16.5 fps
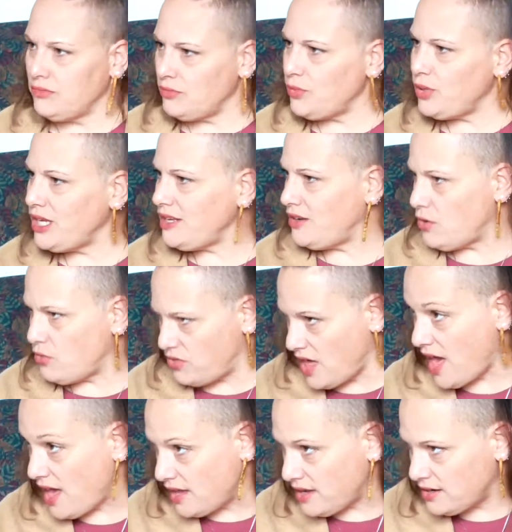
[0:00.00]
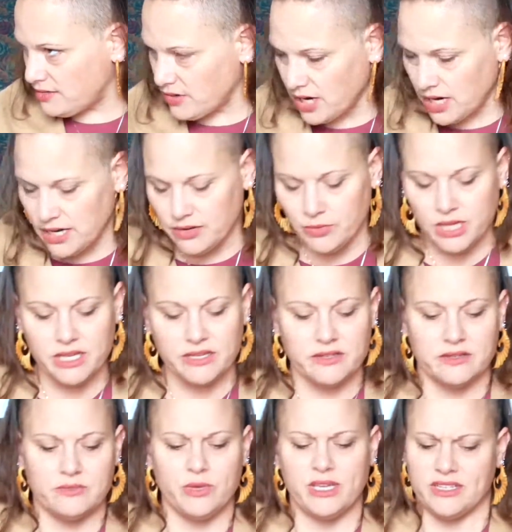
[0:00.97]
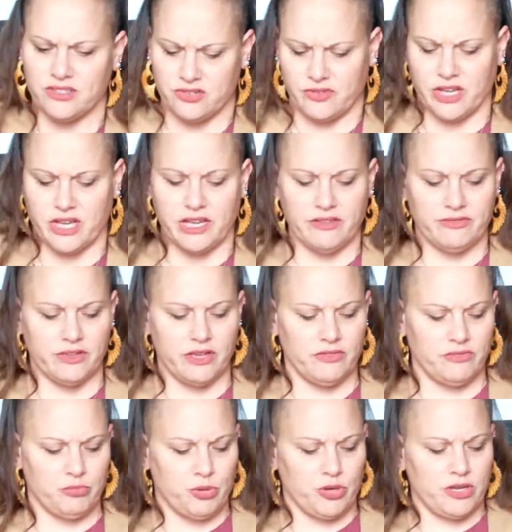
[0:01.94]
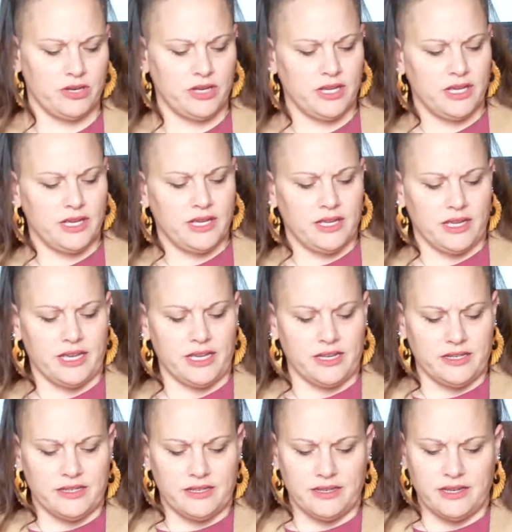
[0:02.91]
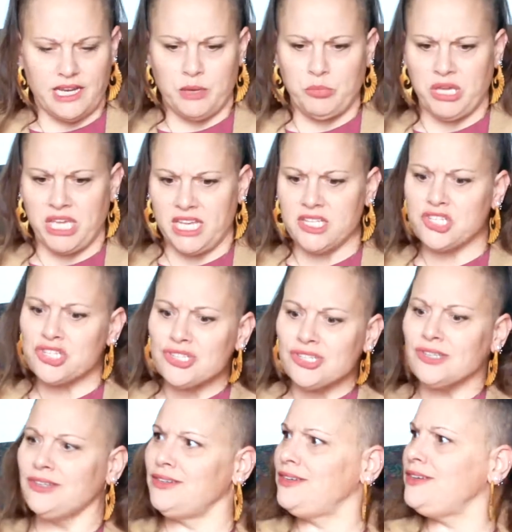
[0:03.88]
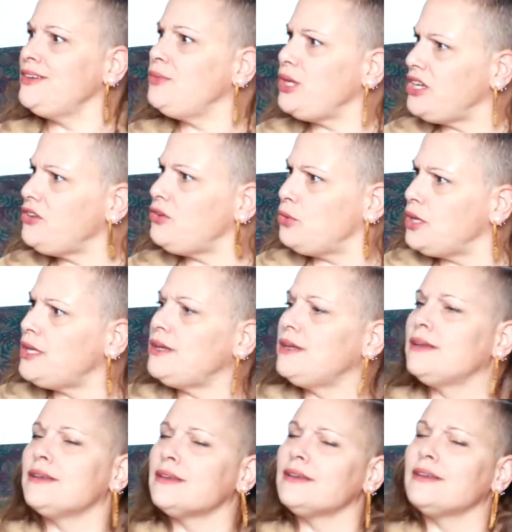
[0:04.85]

we know that, right? We can survive if put in a pinch. We can do it.